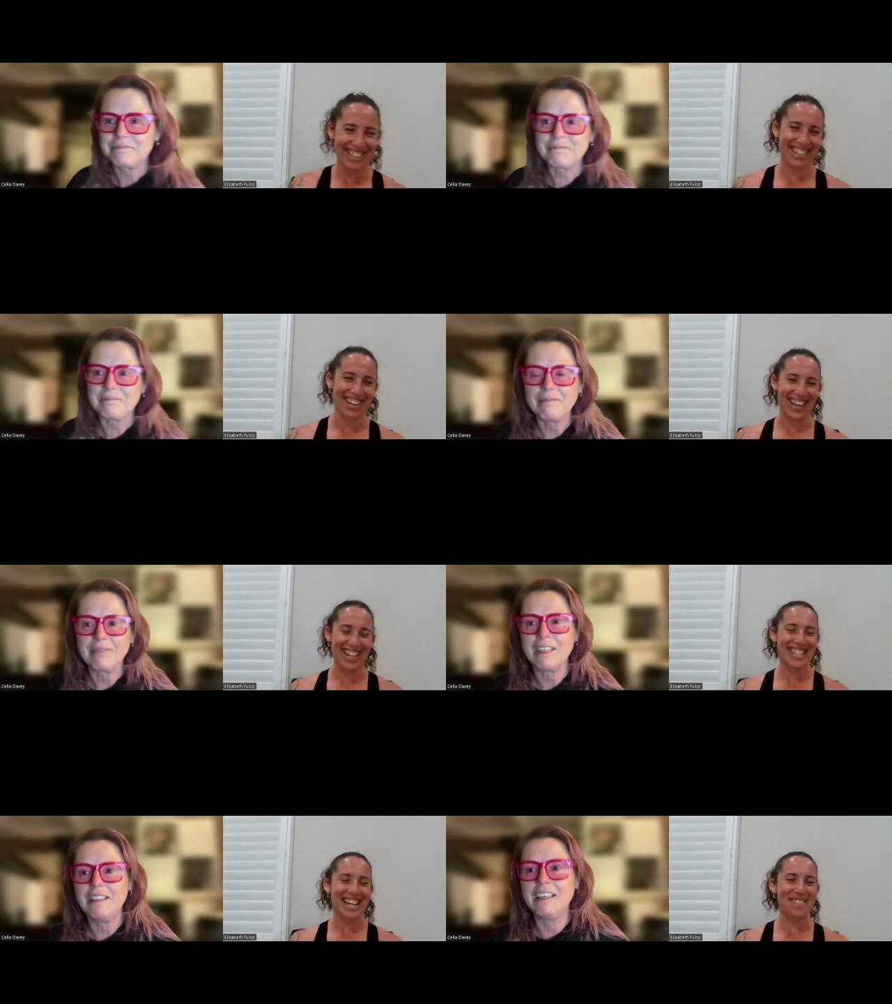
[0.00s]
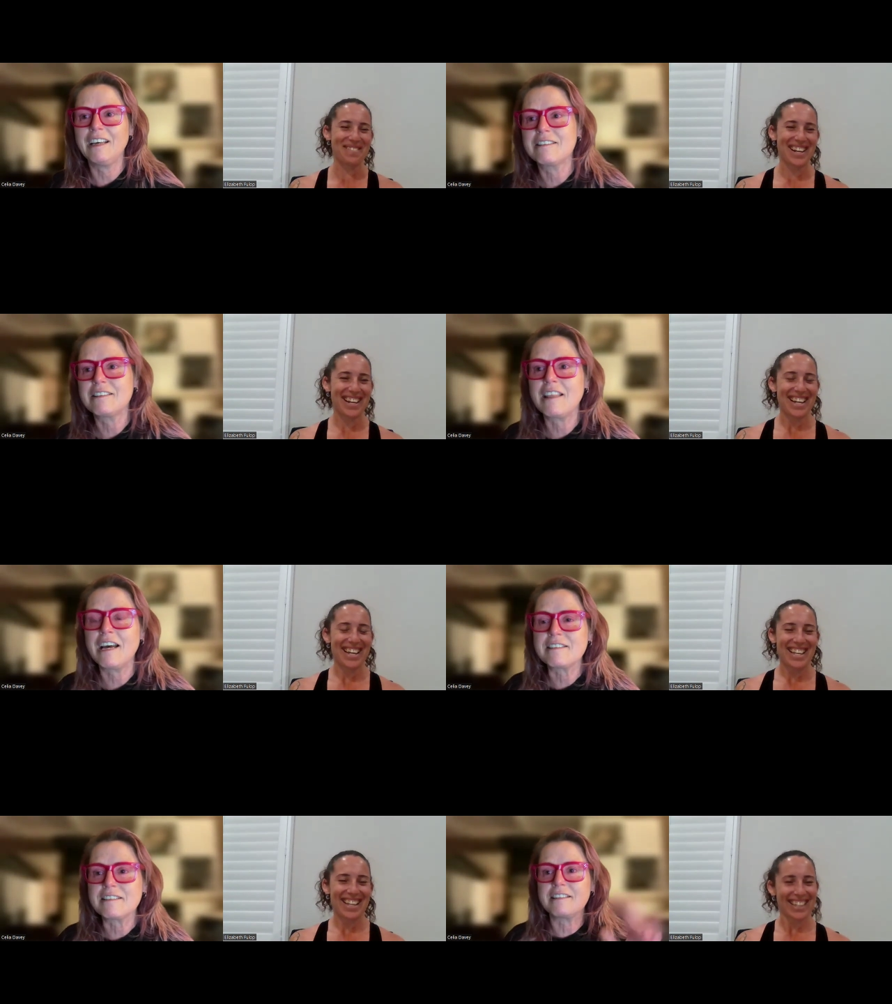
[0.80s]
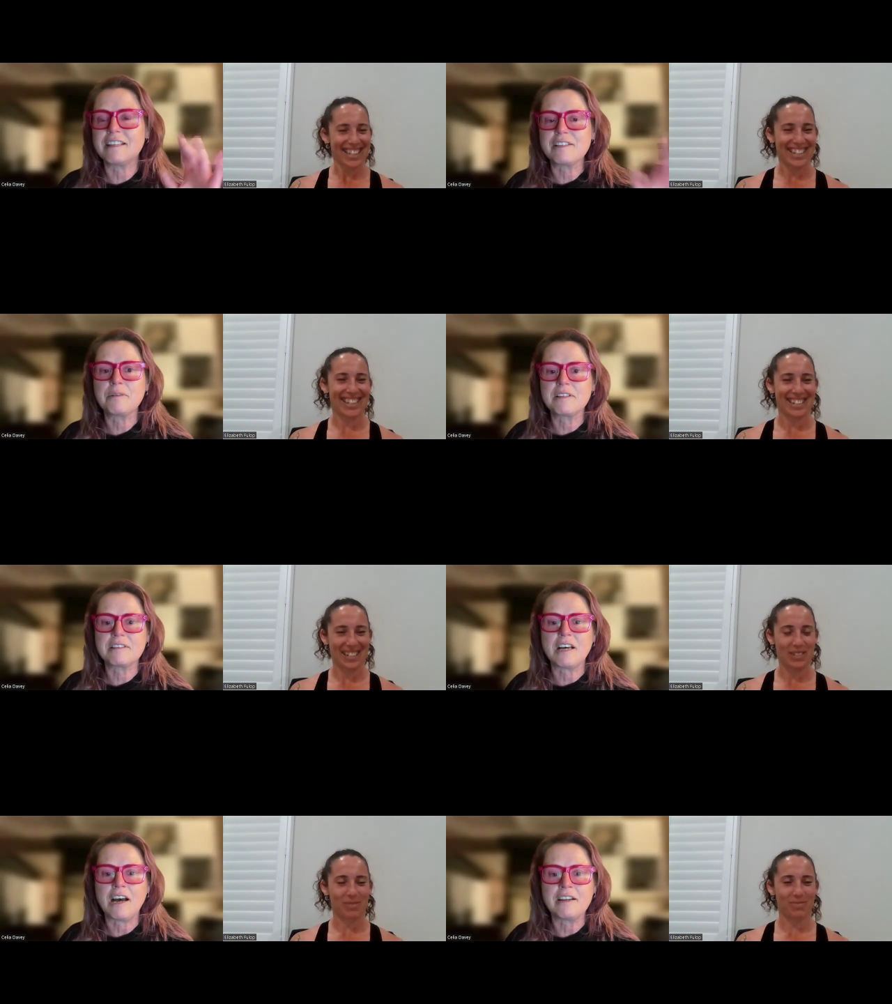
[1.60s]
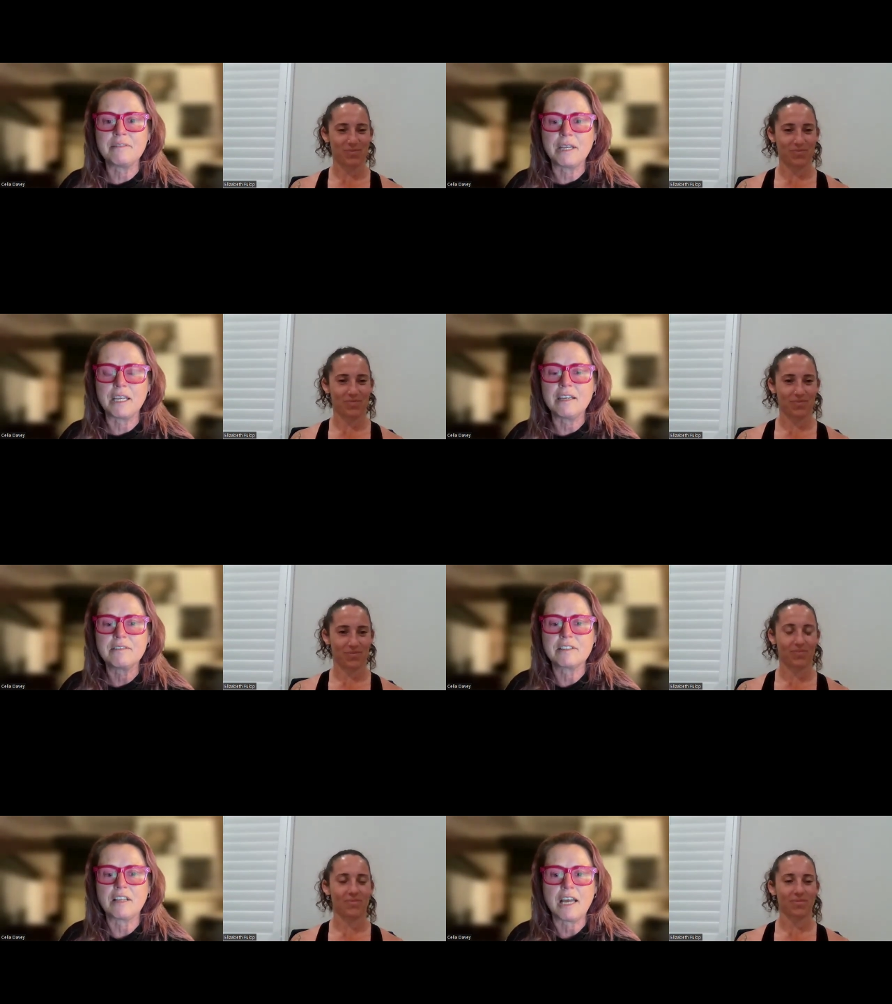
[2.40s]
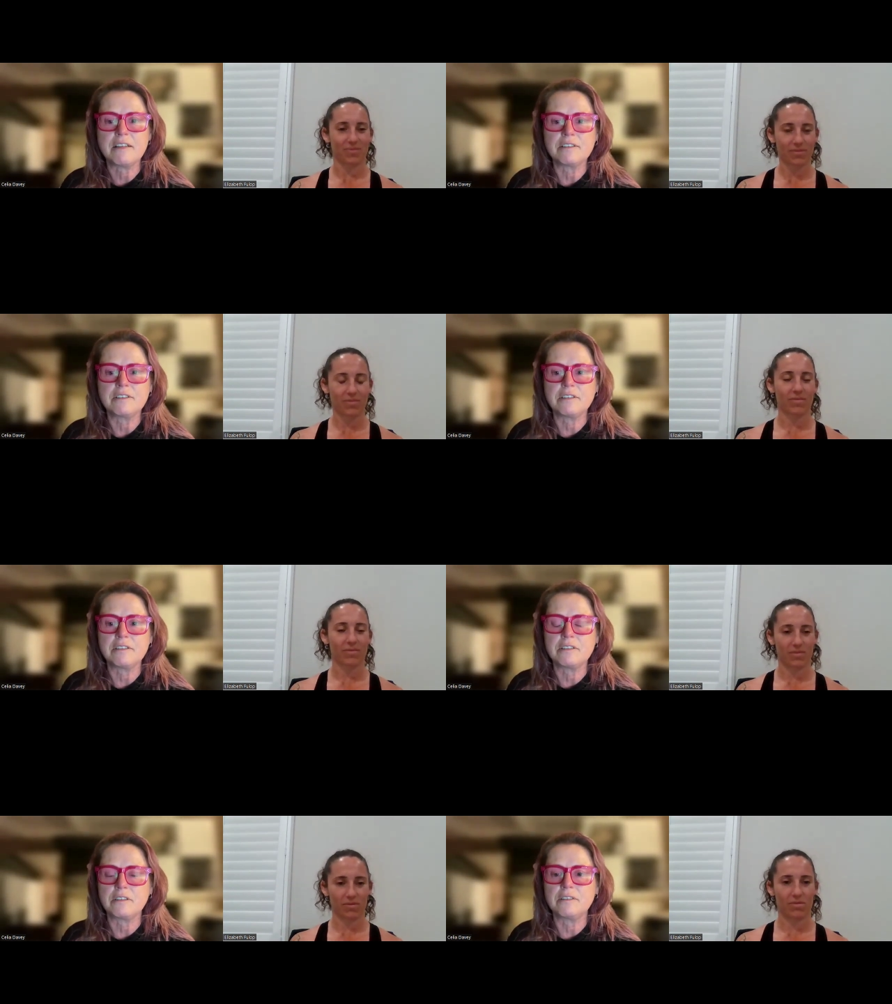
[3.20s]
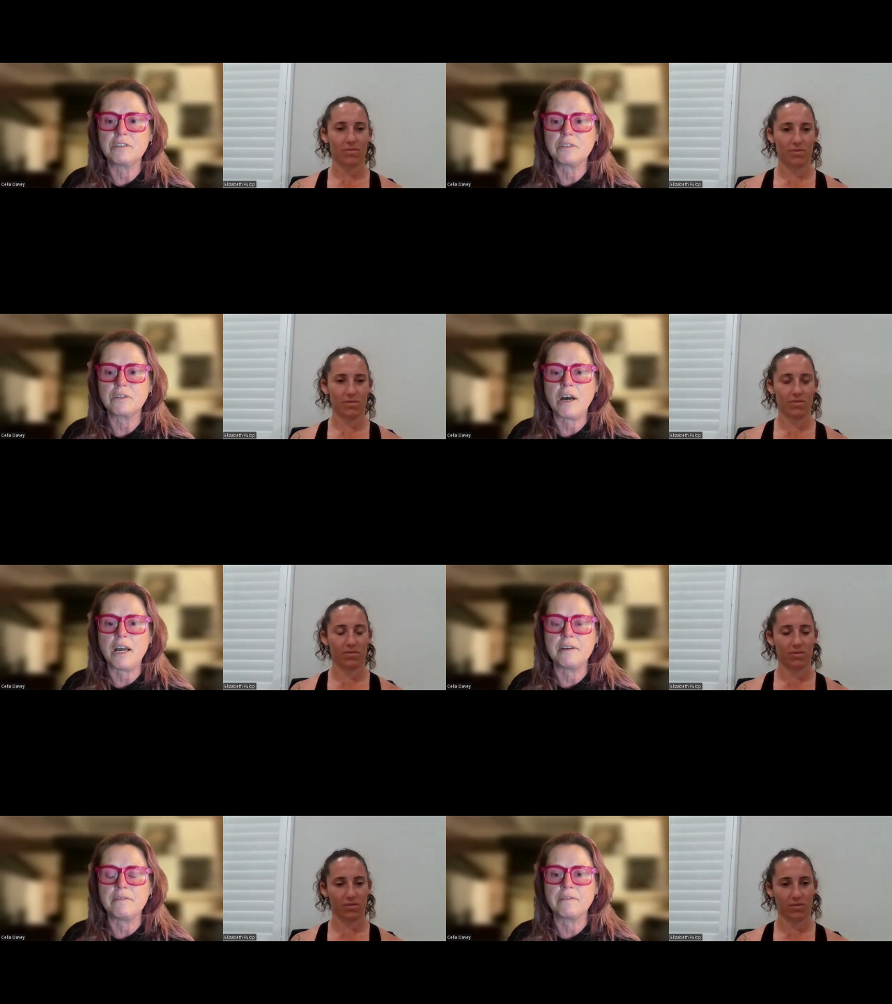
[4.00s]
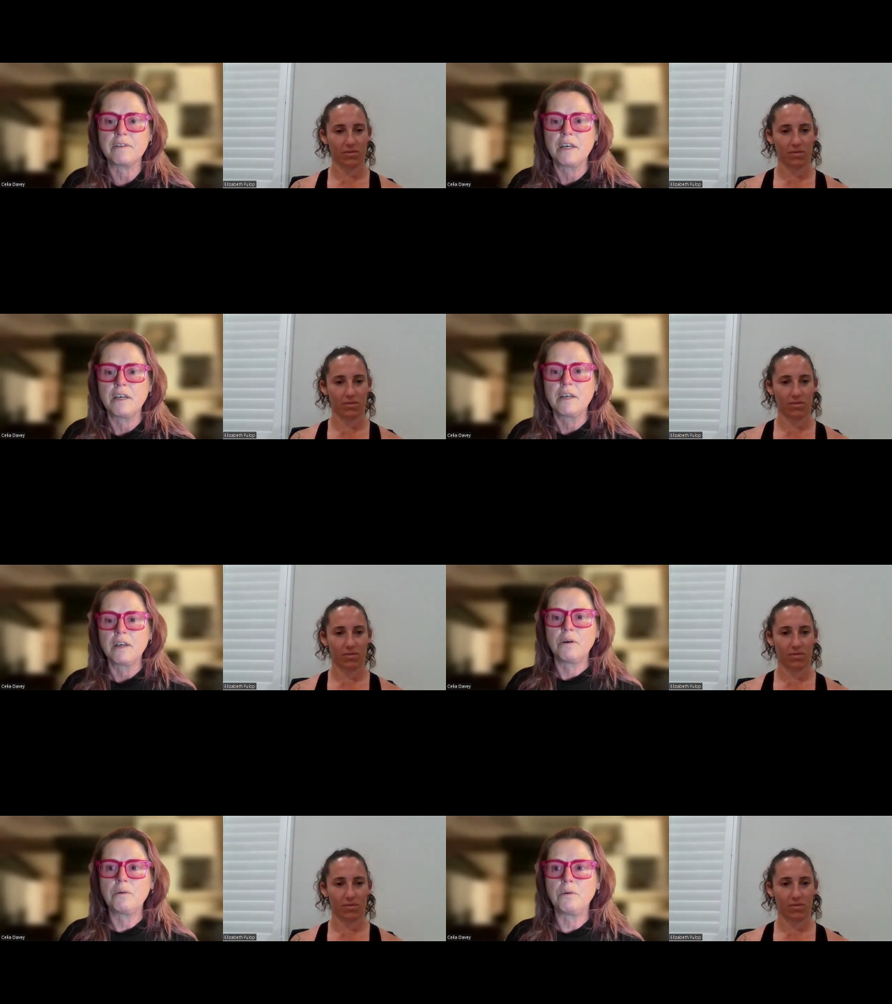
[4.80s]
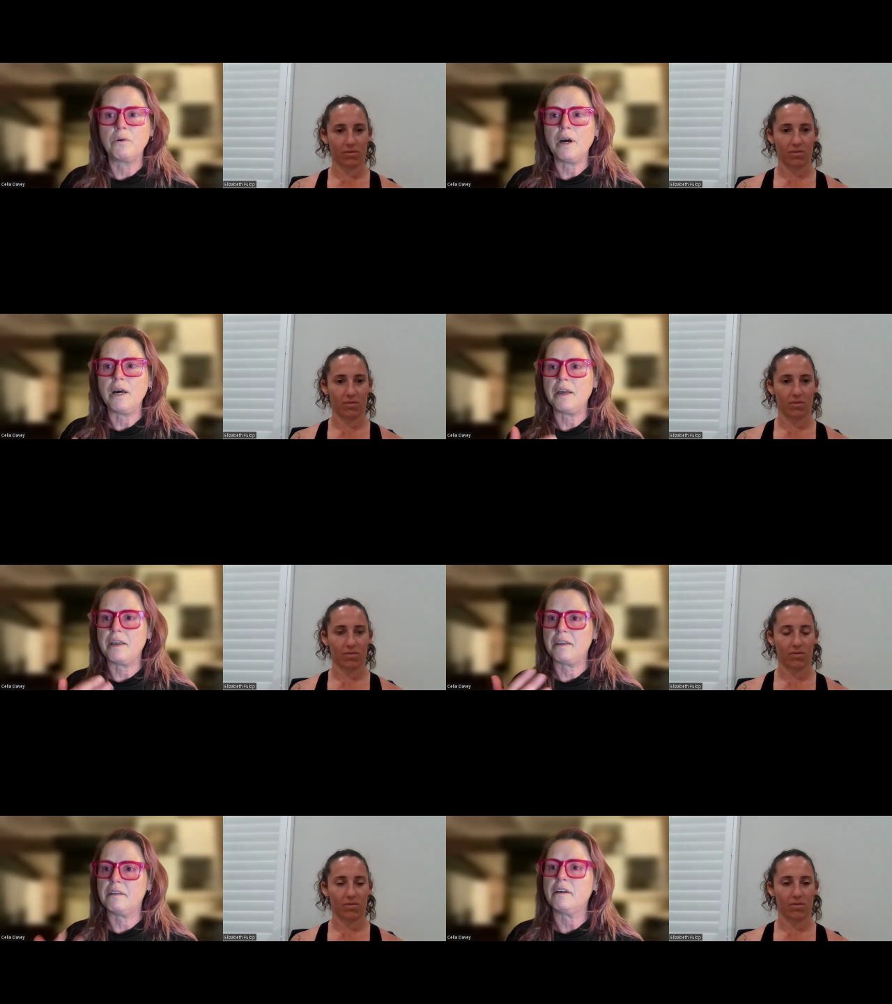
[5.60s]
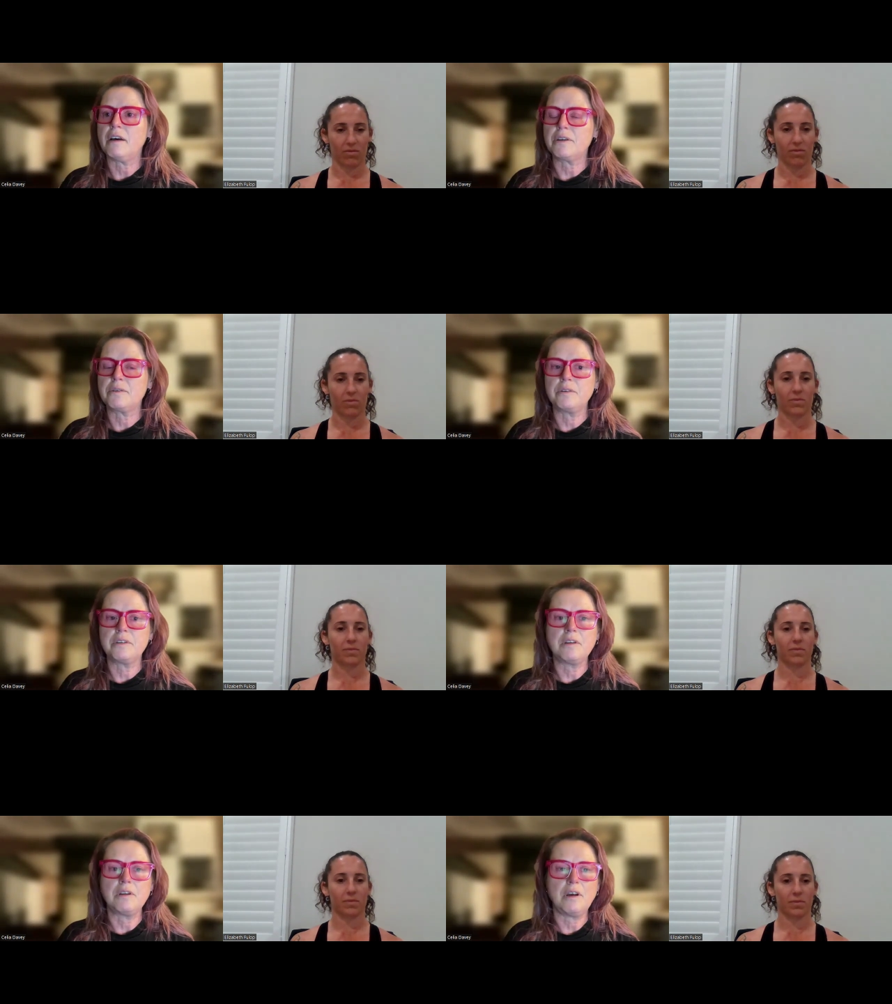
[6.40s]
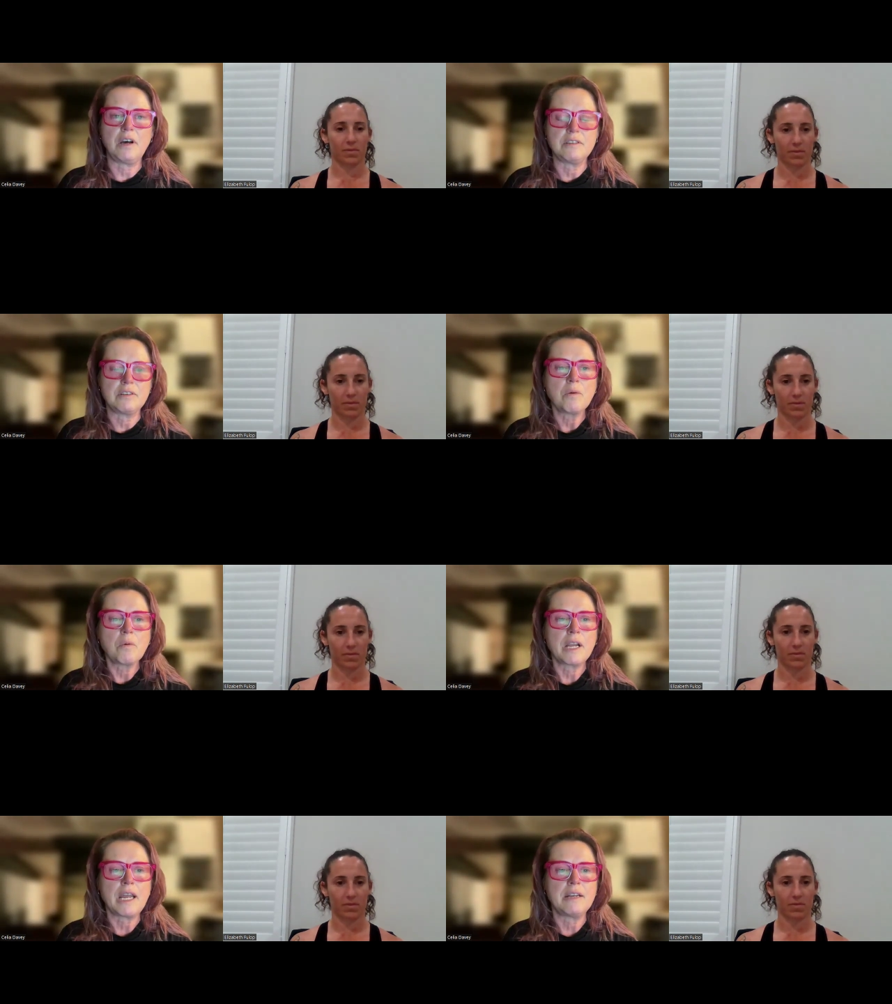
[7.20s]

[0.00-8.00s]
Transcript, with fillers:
Speaker 1: no, that's um... yeah, so that's that's what started me. It was like to to, to kind of, oh, I I could I don't want to